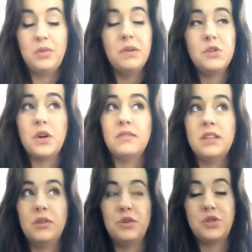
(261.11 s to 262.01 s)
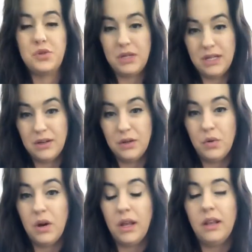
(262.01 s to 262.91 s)
You'll be driving down the street here in
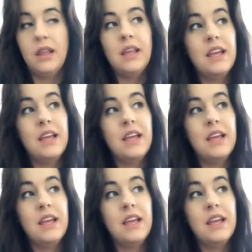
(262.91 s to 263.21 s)
Oregon